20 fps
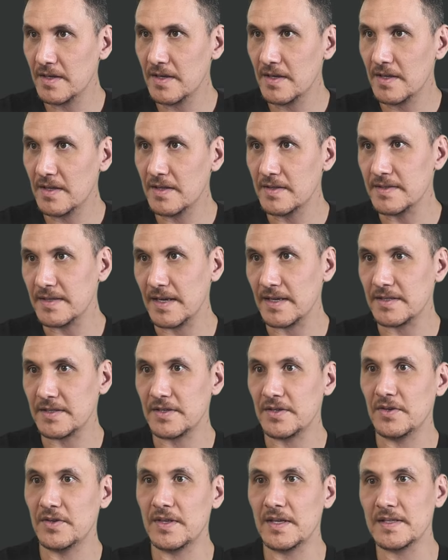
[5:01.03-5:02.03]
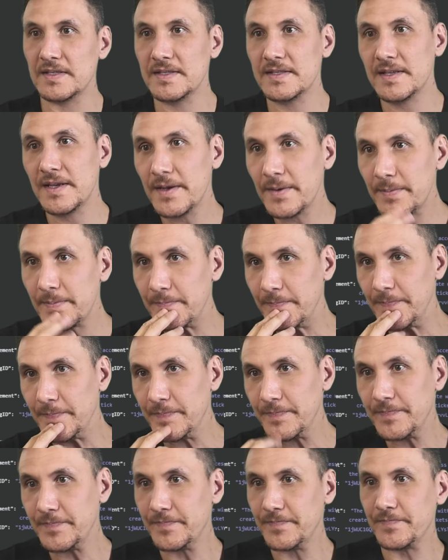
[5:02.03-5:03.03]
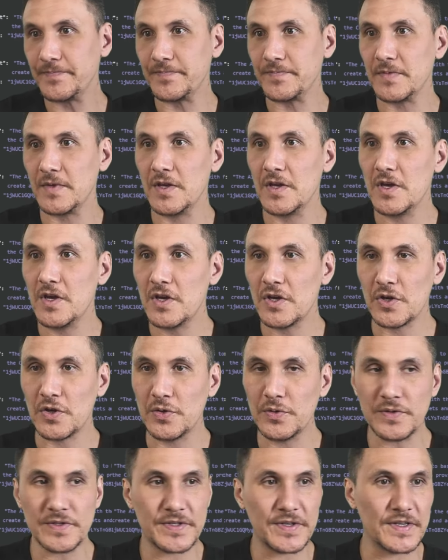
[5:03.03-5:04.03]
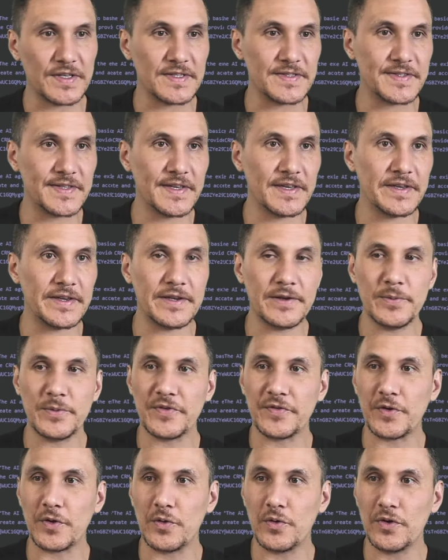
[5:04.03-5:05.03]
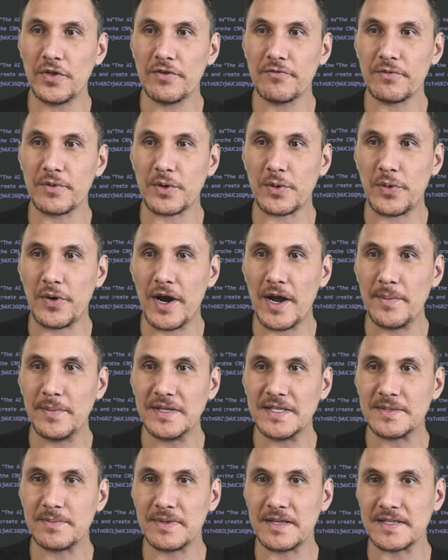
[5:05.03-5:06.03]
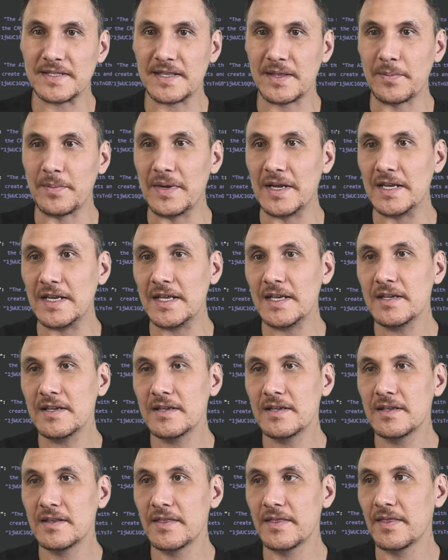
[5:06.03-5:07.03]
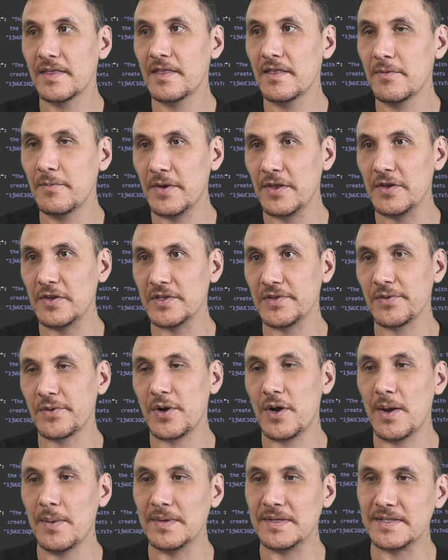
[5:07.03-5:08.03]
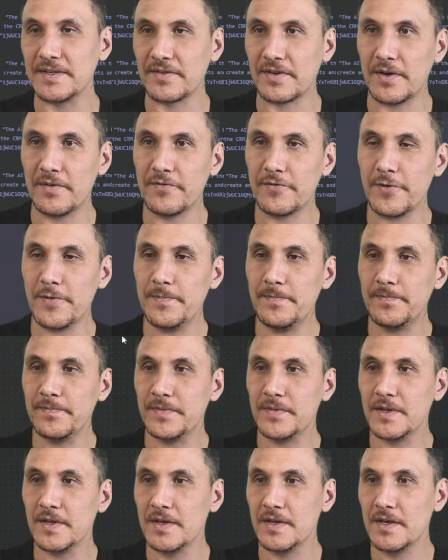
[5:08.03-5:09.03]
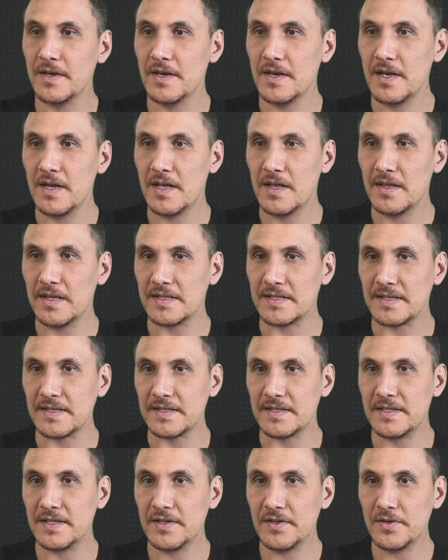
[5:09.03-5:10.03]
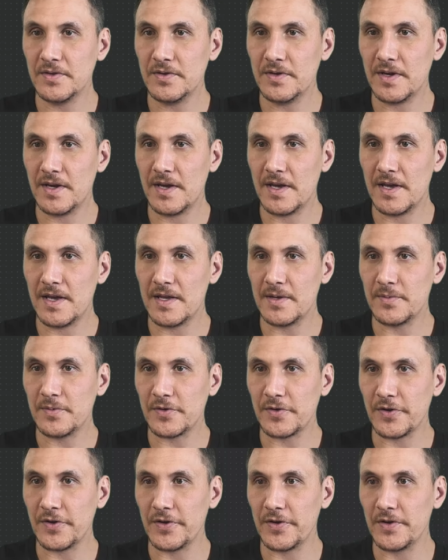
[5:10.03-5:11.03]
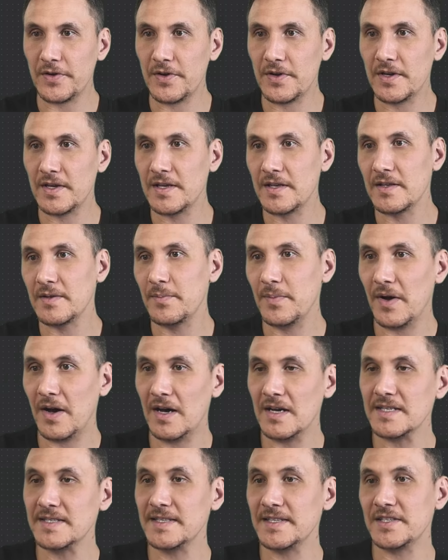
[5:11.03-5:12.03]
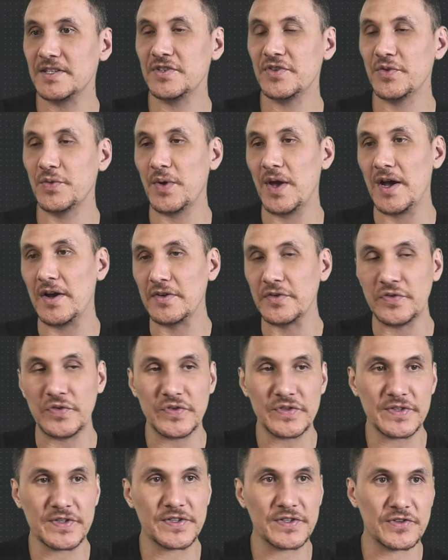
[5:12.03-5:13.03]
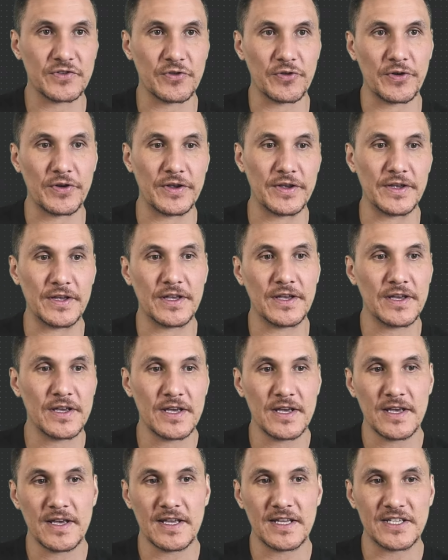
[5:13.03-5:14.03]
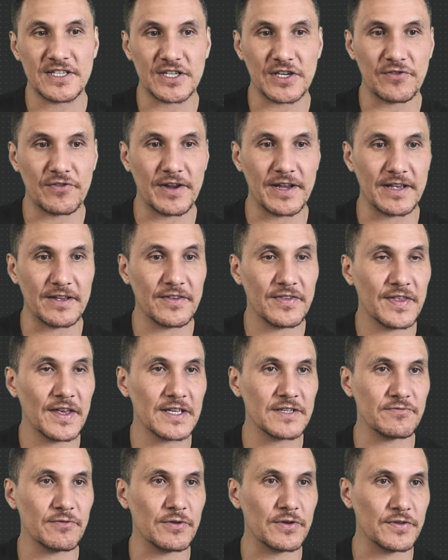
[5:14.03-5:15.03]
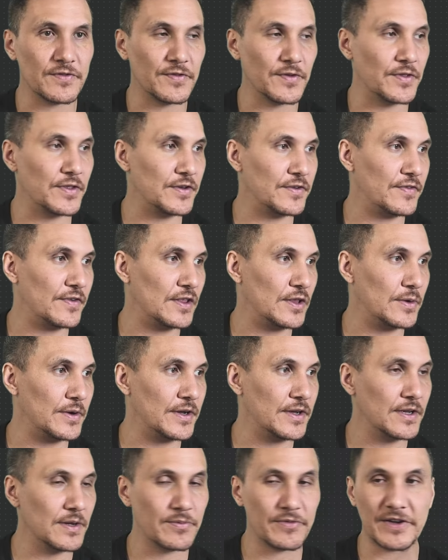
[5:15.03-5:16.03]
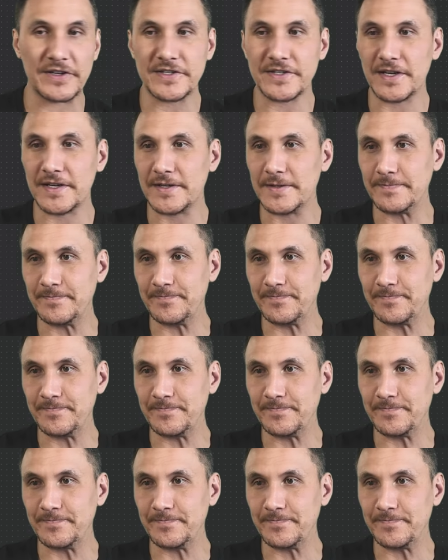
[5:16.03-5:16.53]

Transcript: Let's execute that step. Cool, so you can see here, we've got all the requirements plus the meeting where those requirements have come from. Let's continue and we'll go pass it to our user story generating. Thanks, Ronald, for the follow. Appreciate it.